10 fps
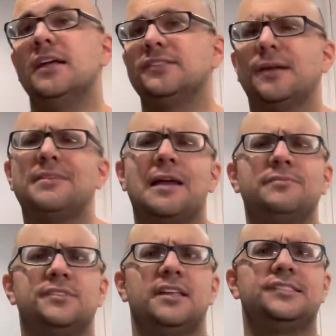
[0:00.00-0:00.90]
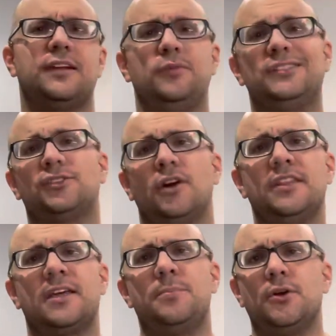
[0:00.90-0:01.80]
Sometimes instead of
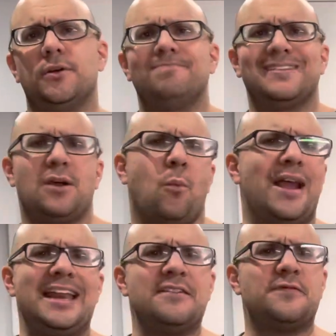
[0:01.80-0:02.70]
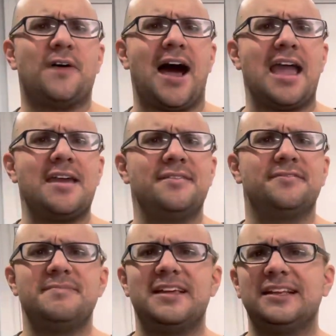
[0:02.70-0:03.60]
restarting the computer, waiting
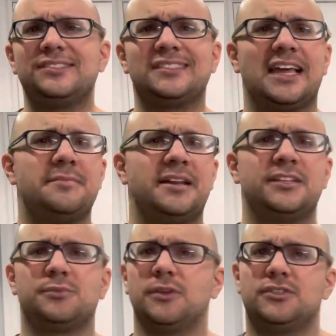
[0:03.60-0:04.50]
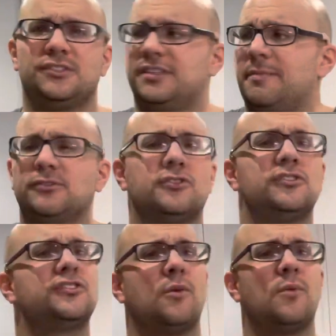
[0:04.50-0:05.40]
five minutes, ten minutes, will just the mouse will
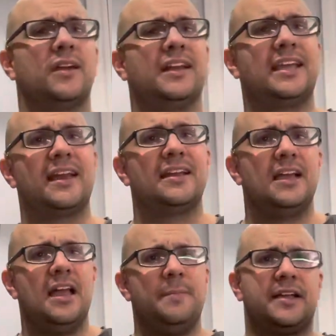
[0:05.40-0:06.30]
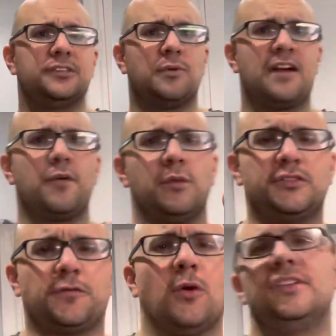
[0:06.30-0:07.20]
just start working again because whatever was
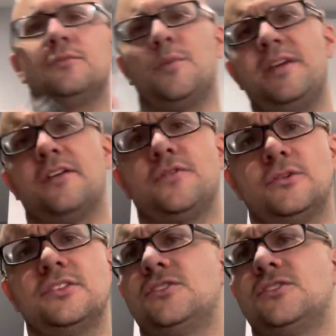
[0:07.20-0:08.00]
frozen will be unfrozen.